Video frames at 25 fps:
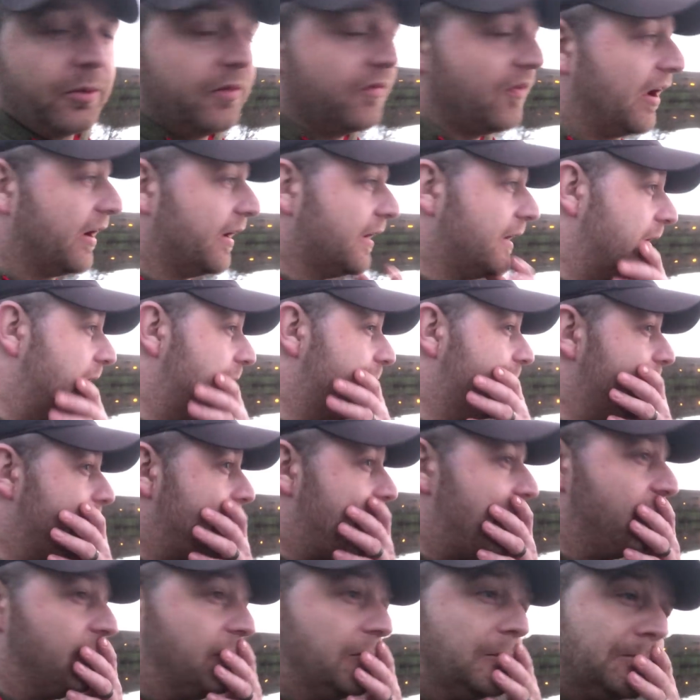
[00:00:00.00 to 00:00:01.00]
We've had a little.
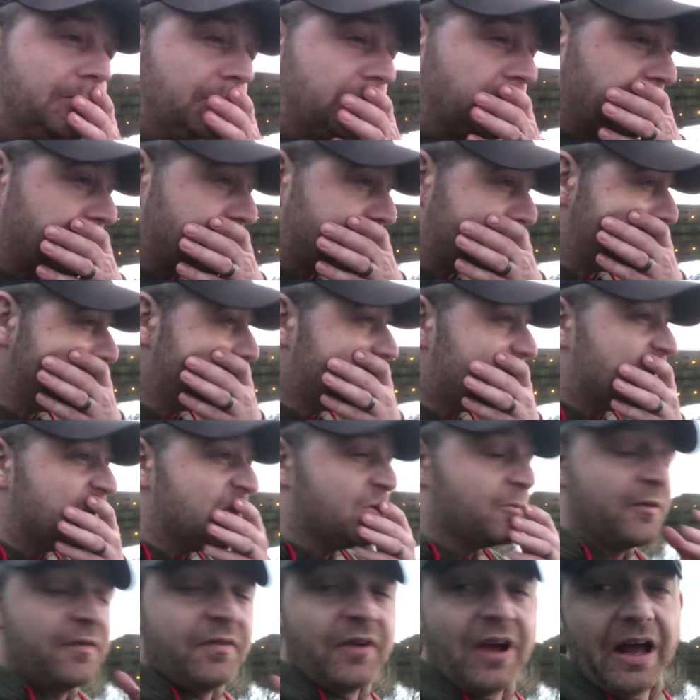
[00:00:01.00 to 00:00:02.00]
To
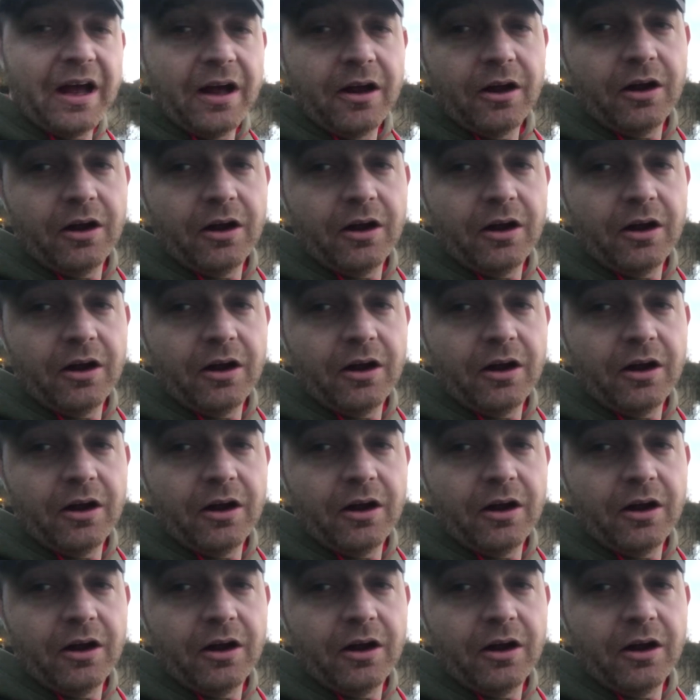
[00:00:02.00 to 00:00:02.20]
be fair,